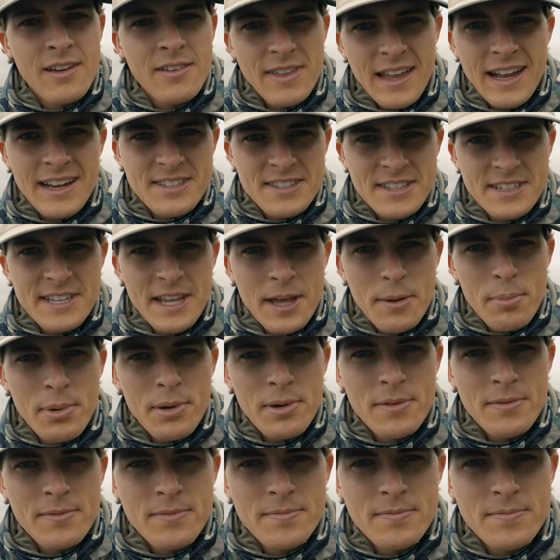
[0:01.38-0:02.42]
That's the tip.
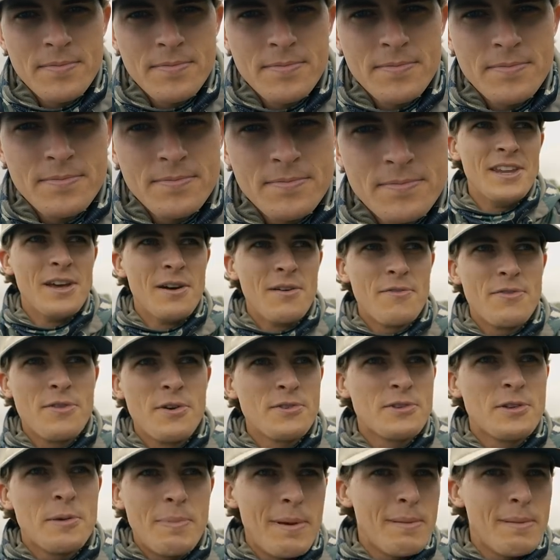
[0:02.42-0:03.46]
Well, kind of.
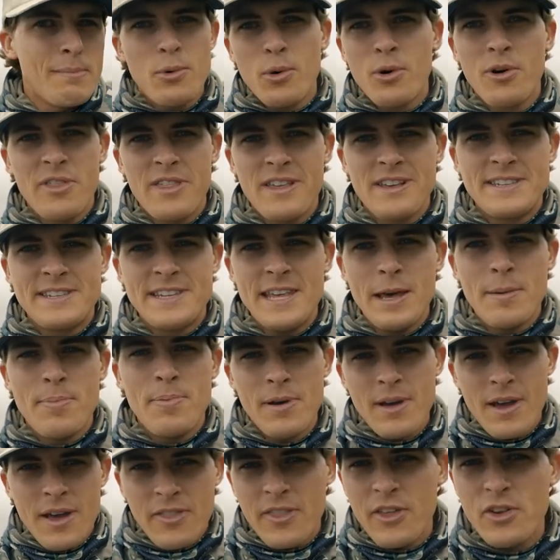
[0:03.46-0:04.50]
There's a bit more to this tip
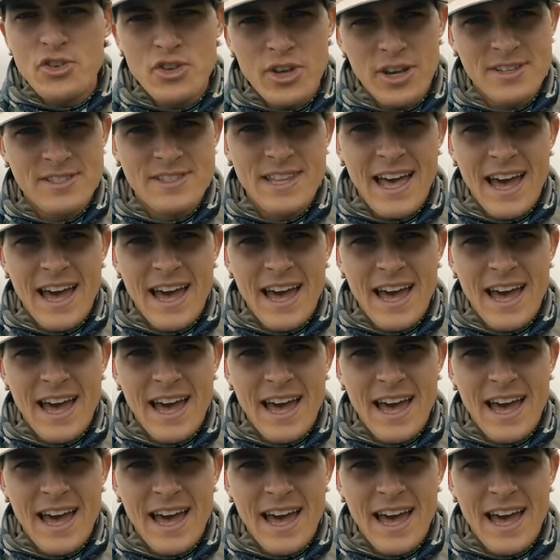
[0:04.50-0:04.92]
than just